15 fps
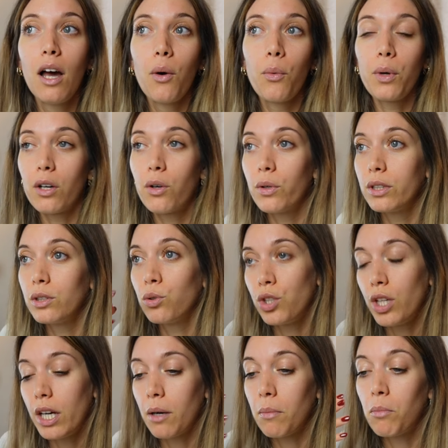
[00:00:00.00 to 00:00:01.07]
we are going to
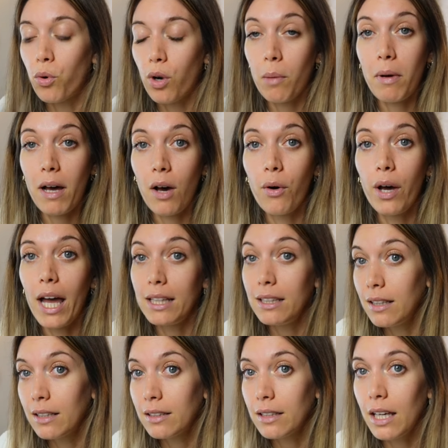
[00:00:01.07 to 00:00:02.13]
share more about
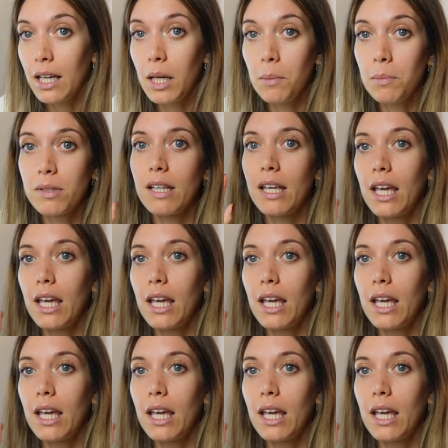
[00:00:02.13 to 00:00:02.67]
editing tips